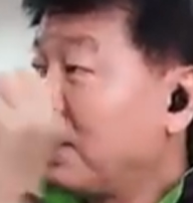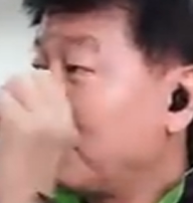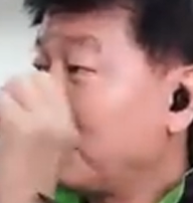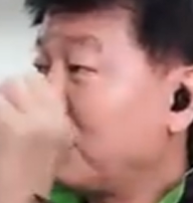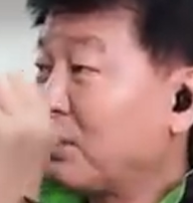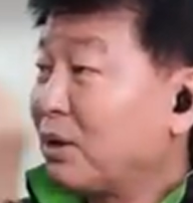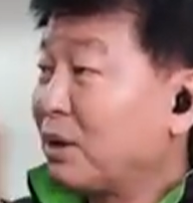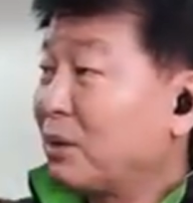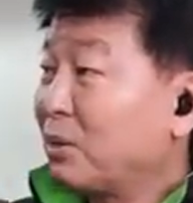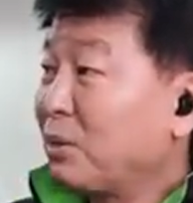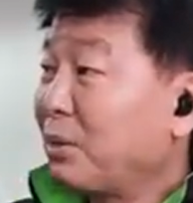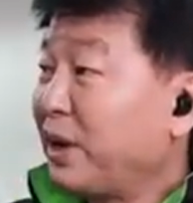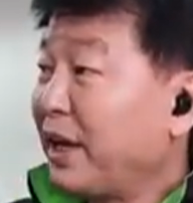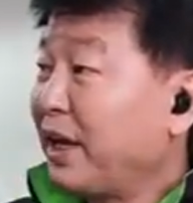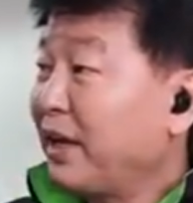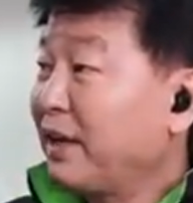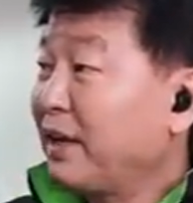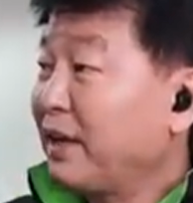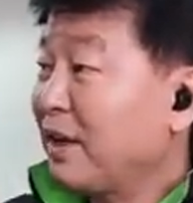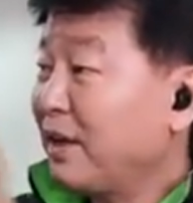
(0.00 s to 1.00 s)
to the
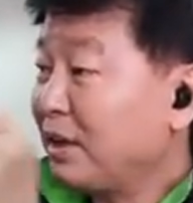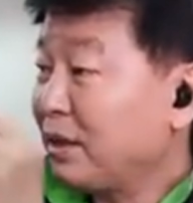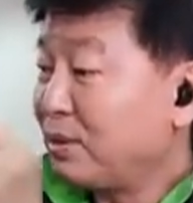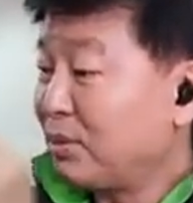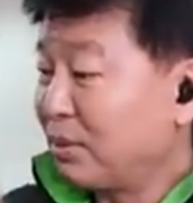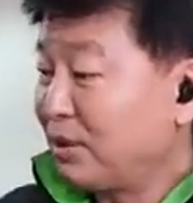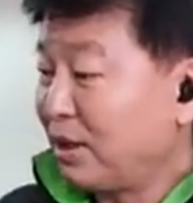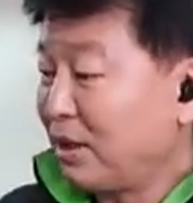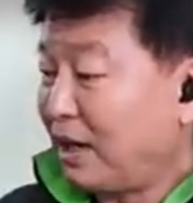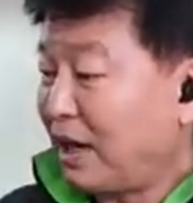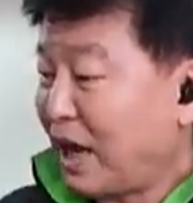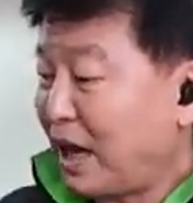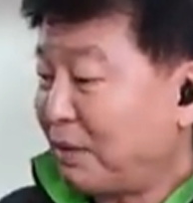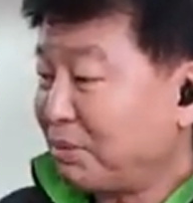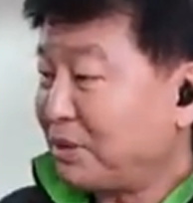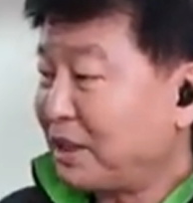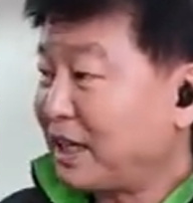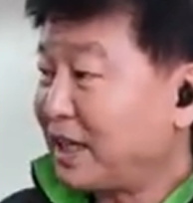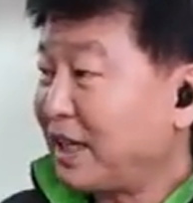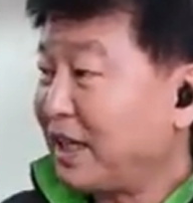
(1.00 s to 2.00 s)
wind, to the
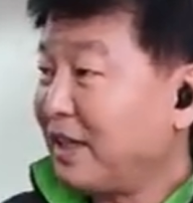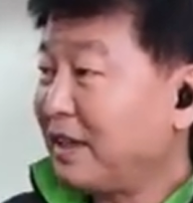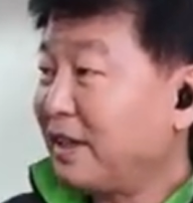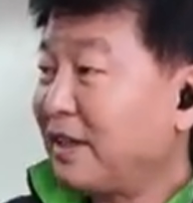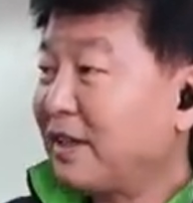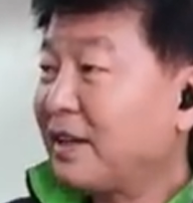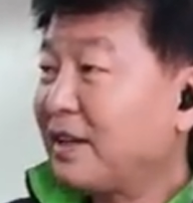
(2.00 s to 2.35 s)
sea